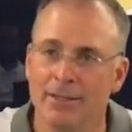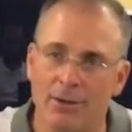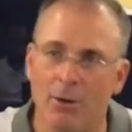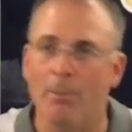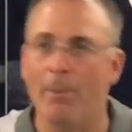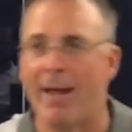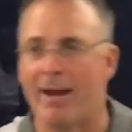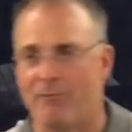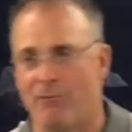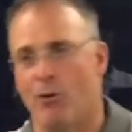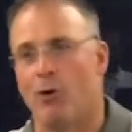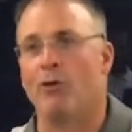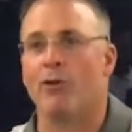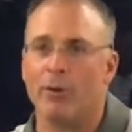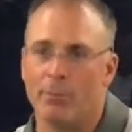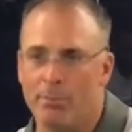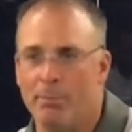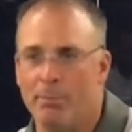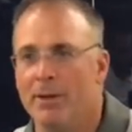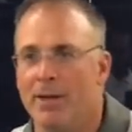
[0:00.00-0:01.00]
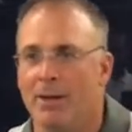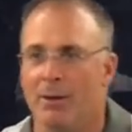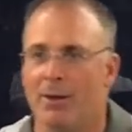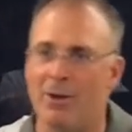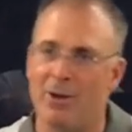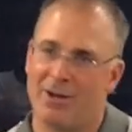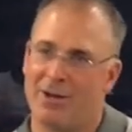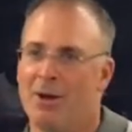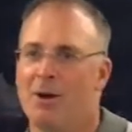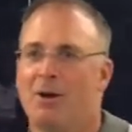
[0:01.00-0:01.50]
Go back further, you know,
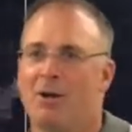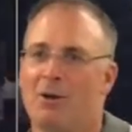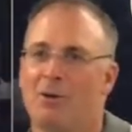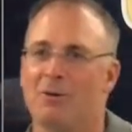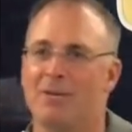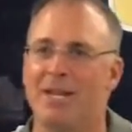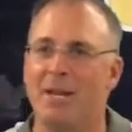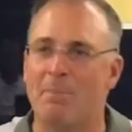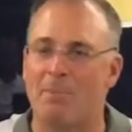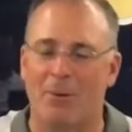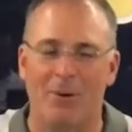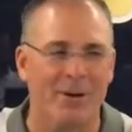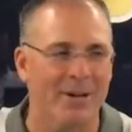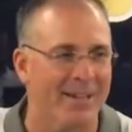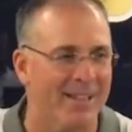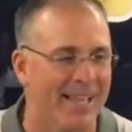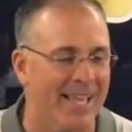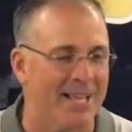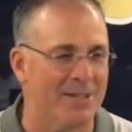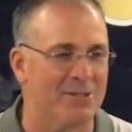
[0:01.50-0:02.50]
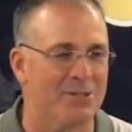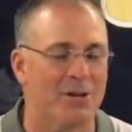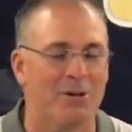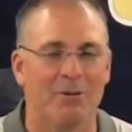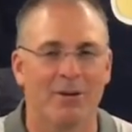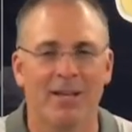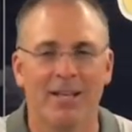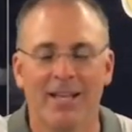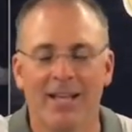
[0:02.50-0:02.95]
go, go deeper into the end zone.